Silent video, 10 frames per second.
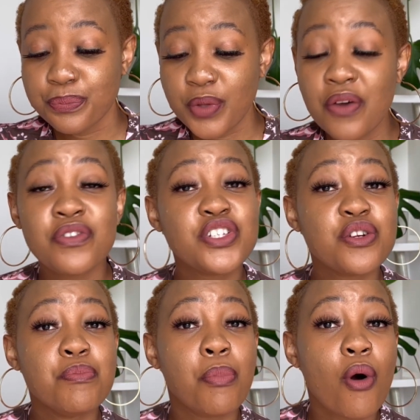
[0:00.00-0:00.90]

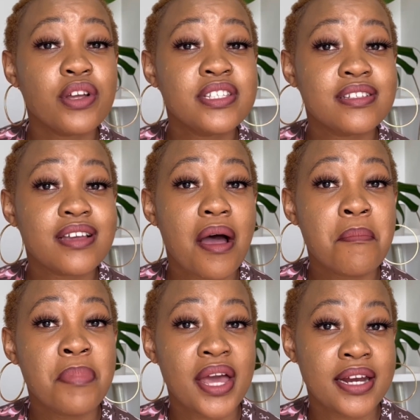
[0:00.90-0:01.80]
vision board
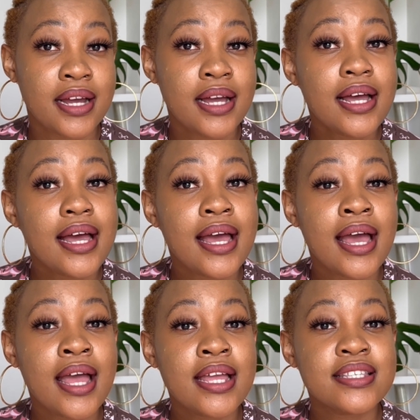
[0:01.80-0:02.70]
better.
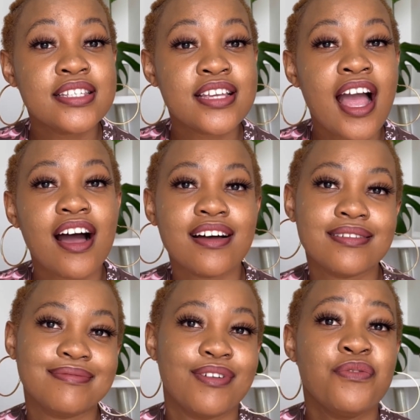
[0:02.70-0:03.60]
And yeah,
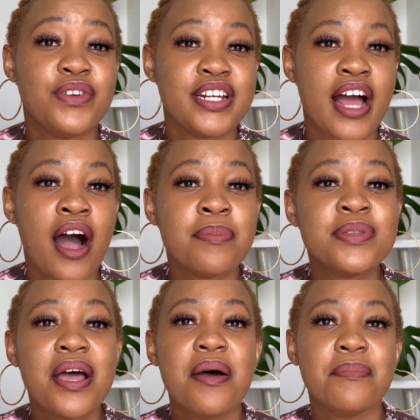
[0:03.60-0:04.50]
hopefully it helps.
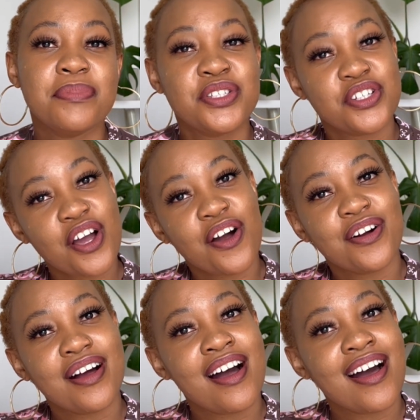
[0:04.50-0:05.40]
But yeah,
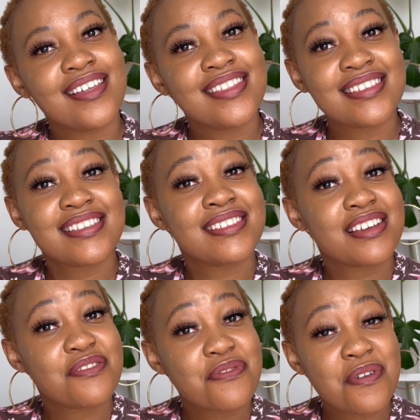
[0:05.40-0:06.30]
this is
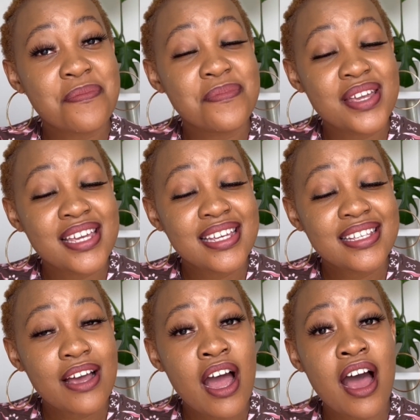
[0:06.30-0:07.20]
it from me.
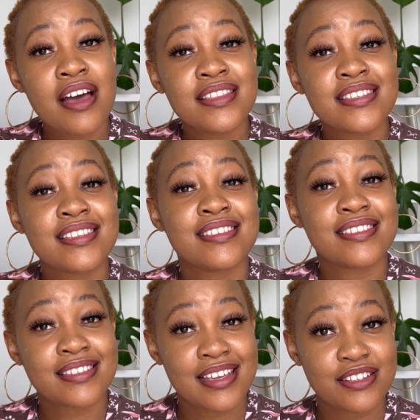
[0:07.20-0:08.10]
This is
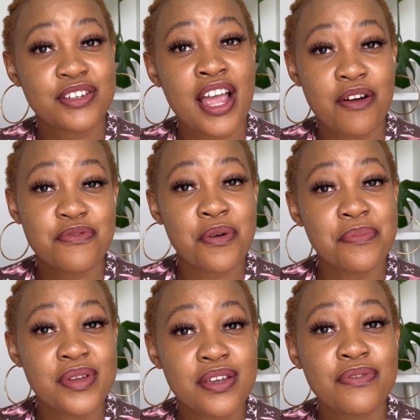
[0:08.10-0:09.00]
it, yeah, from
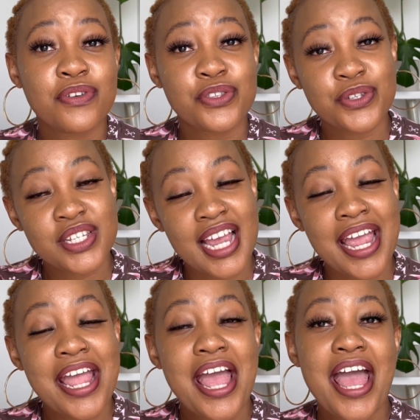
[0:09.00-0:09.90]
me for
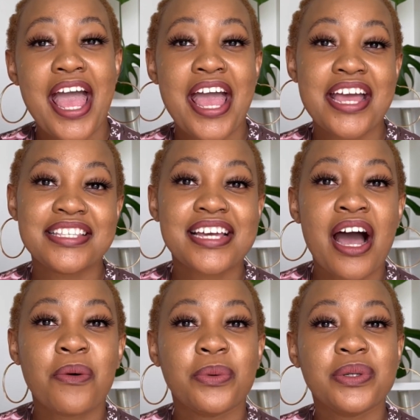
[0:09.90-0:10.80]
today, and I
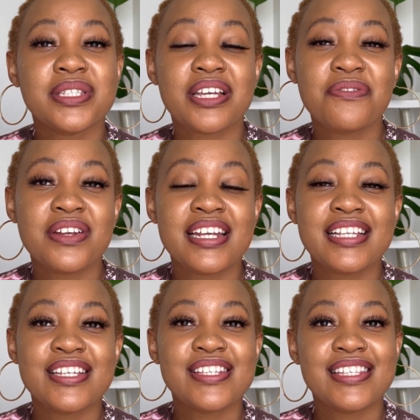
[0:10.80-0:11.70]
will
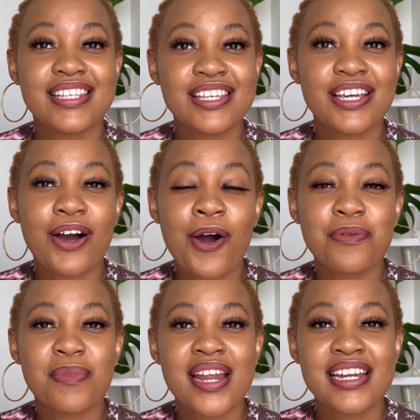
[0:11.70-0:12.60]
definitely see you on
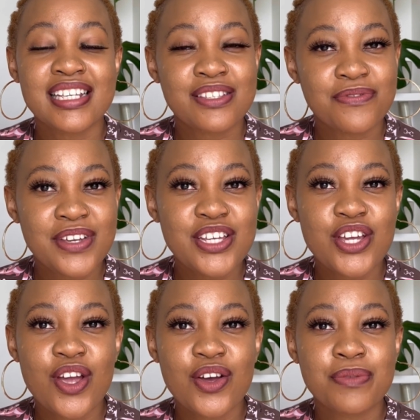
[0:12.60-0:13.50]
my next
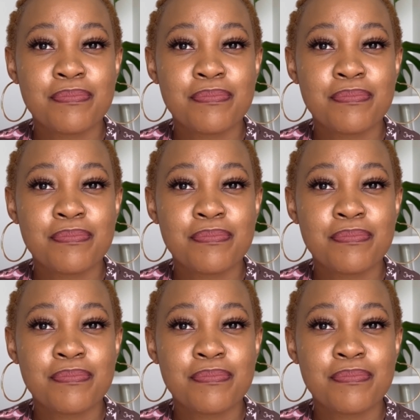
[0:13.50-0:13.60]
video.